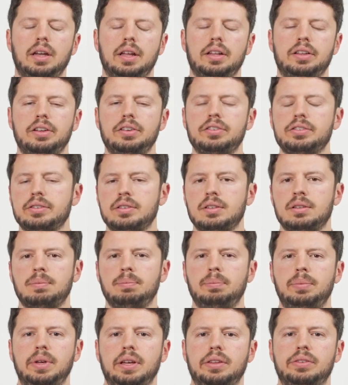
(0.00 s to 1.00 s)
In addition,
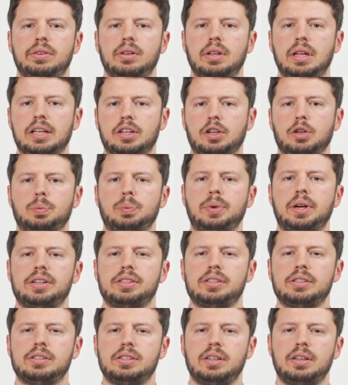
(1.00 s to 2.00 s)
piezoelectric
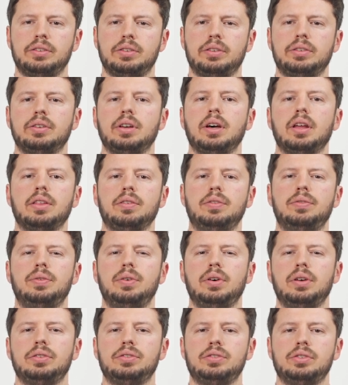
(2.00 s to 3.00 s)
pressure sensors are the
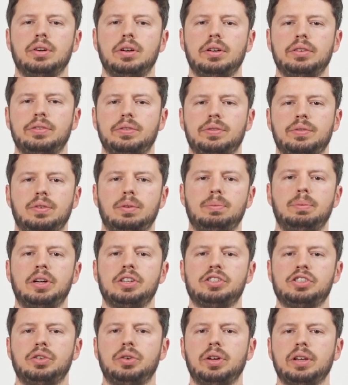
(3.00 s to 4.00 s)
first choice for
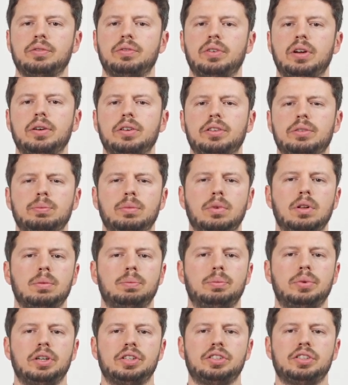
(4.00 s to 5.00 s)
measuring very small
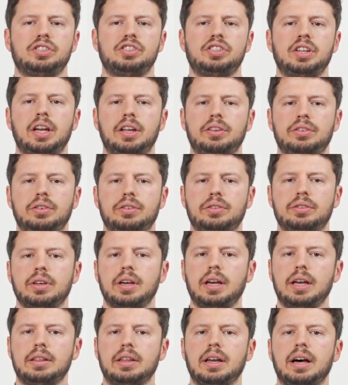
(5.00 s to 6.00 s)
pressure changes
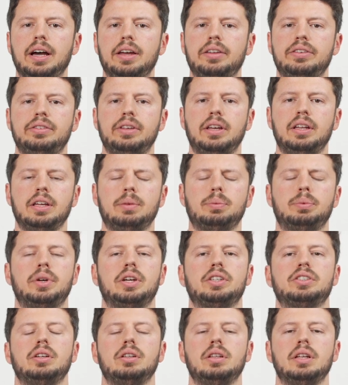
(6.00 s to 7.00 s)
at high static
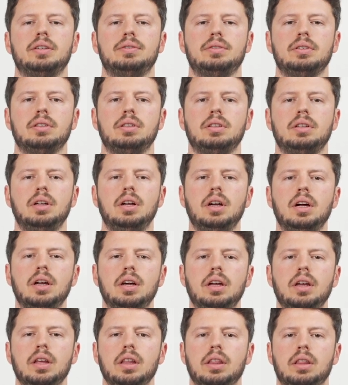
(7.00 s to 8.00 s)
pressure level.
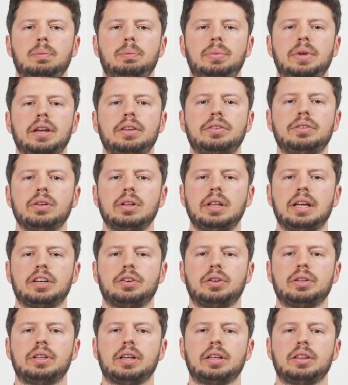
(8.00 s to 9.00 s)
The
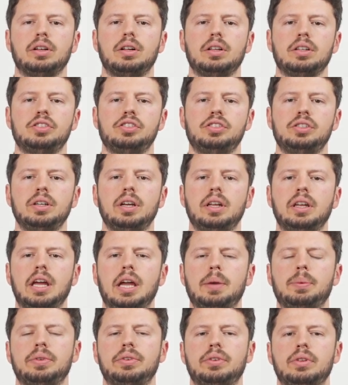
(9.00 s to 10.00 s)
piezoelectric technology
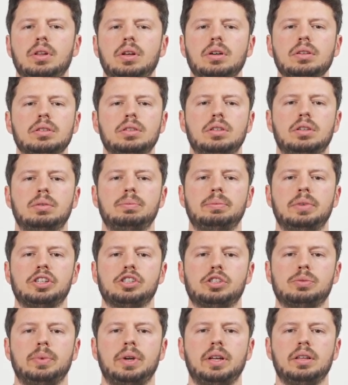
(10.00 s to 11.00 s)
enables long-term
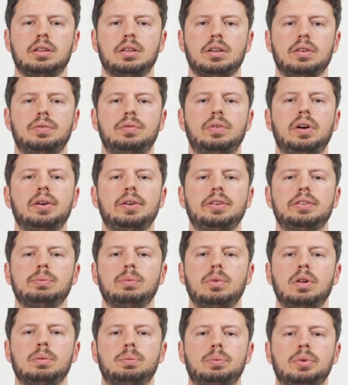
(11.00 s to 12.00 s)
measurement of very
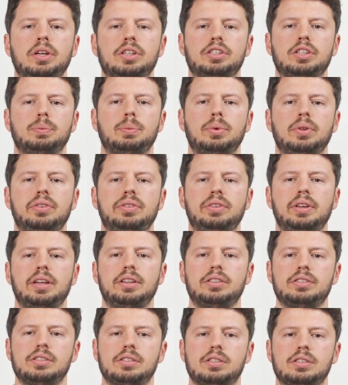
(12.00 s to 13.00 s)
small pressure
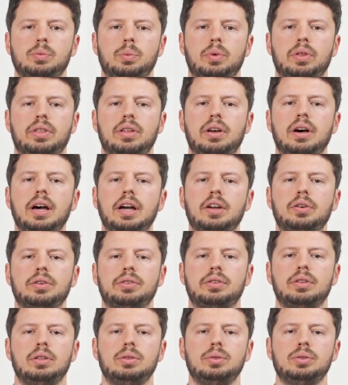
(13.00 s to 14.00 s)
pulsations with high
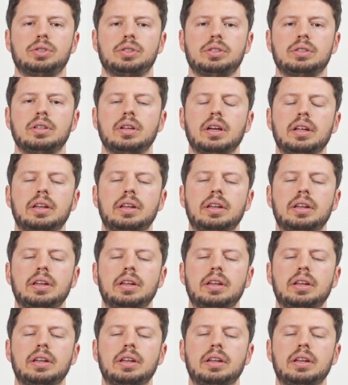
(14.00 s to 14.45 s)
resolution